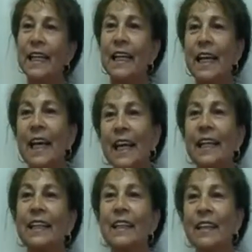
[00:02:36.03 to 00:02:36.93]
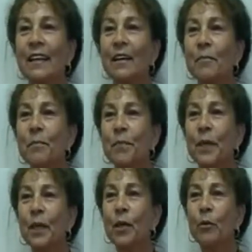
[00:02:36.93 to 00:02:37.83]
And
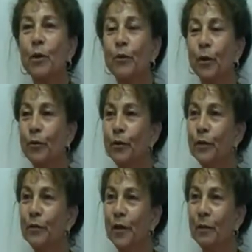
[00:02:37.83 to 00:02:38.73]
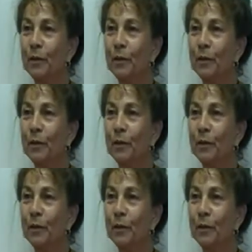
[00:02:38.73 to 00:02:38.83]
we drove to the Family